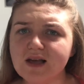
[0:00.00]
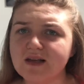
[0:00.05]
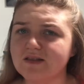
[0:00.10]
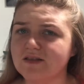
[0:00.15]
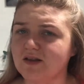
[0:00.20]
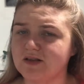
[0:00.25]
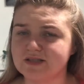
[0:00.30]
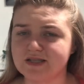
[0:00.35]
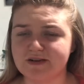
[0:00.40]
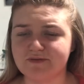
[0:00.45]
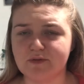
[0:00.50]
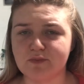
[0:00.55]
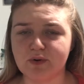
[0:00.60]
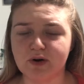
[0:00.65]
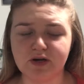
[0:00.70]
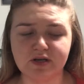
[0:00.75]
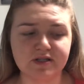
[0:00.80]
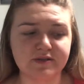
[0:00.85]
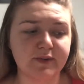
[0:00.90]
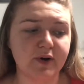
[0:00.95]
lots of different
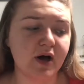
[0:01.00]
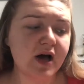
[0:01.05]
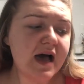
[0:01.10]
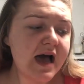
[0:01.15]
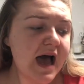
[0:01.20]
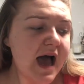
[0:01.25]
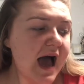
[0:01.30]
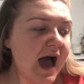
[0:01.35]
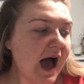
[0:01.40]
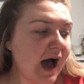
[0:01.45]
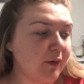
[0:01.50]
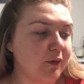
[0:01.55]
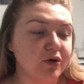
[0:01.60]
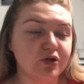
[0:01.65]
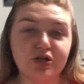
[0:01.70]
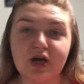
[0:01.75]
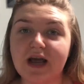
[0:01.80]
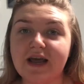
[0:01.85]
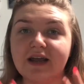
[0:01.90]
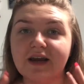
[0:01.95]
products, but I will
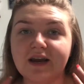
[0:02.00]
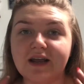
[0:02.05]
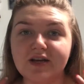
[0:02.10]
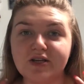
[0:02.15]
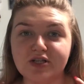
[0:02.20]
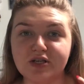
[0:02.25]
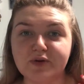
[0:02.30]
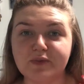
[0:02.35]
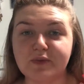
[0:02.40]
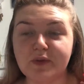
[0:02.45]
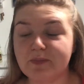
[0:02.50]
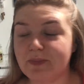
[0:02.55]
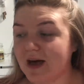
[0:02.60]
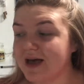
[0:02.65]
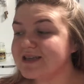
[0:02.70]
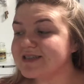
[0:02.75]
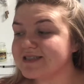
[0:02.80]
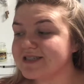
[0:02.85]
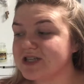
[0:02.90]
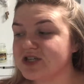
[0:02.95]
try and do the
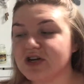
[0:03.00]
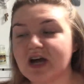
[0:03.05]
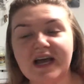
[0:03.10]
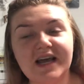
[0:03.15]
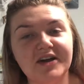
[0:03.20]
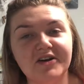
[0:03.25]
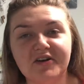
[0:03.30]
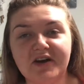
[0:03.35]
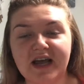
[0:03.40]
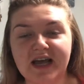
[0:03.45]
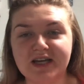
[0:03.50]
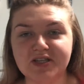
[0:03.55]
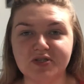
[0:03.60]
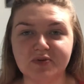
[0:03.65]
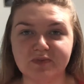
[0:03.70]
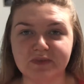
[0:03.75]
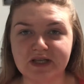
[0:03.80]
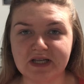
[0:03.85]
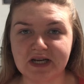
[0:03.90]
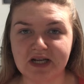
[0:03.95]
best to try and create
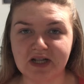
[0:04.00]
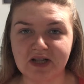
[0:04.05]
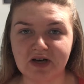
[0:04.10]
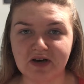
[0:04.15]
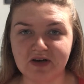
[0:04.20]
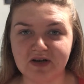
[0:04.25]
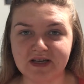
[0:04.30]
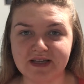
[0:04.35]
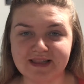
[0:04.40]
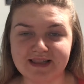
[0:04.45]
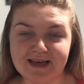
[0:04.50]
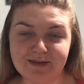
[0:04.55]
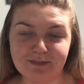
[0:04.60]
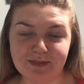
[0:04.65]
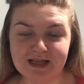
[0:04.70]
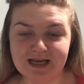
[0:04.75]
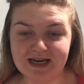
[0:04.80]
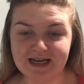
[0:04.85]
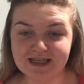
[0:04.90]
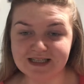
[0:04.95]
something along them
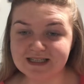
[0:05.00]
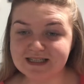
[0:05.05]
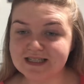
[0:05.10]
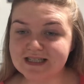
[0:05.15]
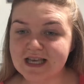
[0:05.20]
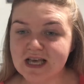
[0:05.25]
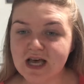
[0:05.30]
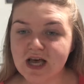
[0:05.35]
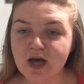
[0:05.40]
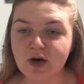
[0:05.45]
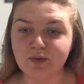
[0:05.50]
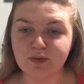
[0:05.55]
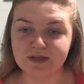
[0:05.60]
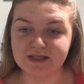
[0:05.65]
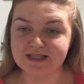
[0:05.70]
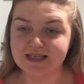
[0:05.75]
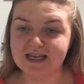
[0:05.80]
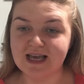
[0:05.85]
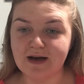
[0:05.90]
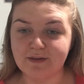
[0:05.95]
lines. We'll
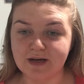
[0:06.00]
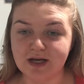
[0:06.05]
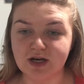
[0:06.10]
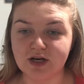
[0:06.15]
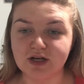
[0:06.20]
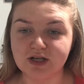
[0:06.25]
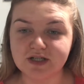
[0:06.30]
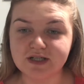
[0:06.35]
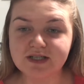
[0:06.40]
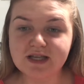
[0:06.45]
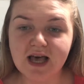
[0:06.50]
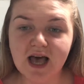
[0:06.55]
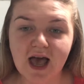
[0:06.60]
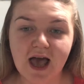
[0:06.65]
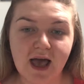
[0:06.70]
see how it goes.